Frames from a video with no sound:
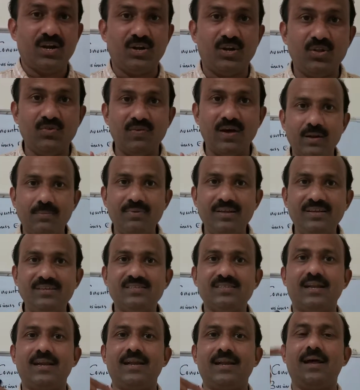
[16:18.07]
Dual
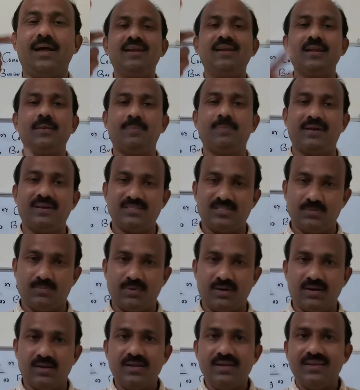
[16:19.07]
means double entry
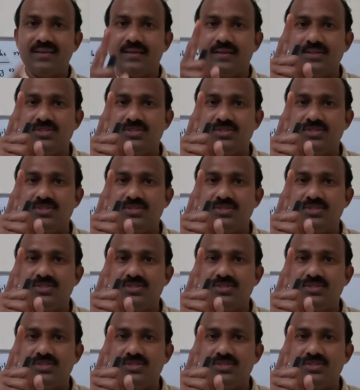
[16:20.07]
principle.